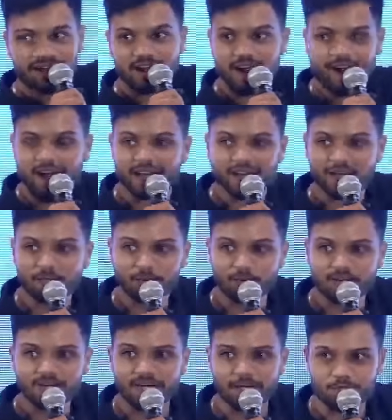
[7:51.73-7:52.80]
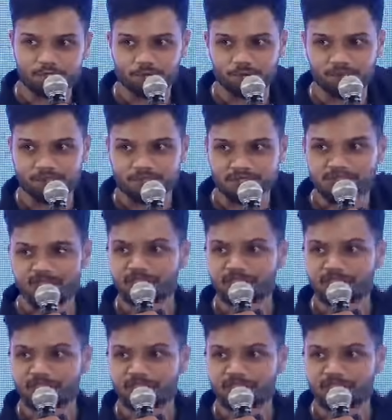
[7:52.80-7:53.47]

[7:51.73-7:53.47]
And I'm looking at your souls.